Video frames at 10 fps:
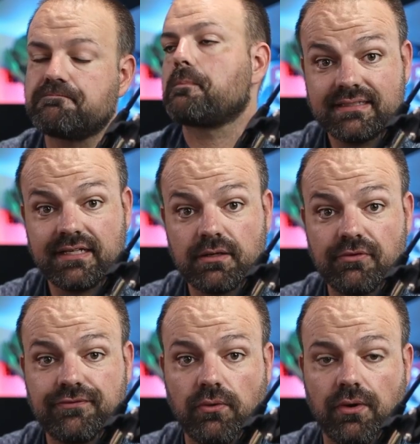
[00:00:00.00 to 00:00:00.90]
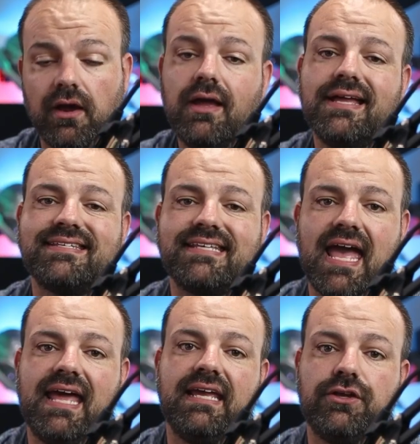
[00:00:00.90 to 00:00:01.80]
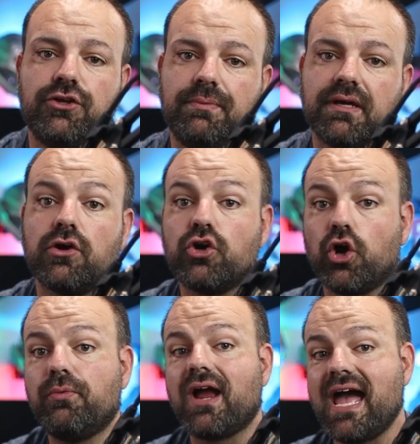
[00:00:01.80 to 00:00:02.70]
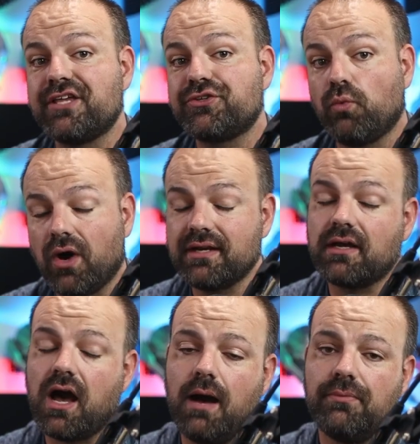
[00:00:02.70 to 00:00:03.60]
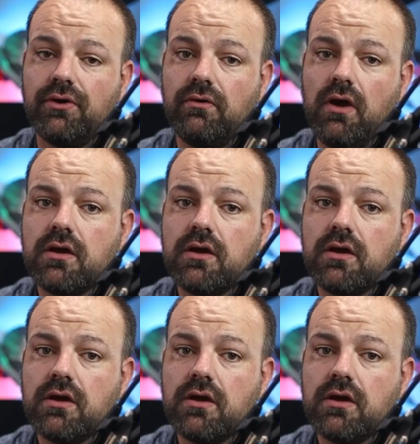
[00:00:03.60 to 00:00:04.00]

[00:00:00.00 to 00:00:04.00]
Deal number 4 is the Anycubic Kobra S1 Combo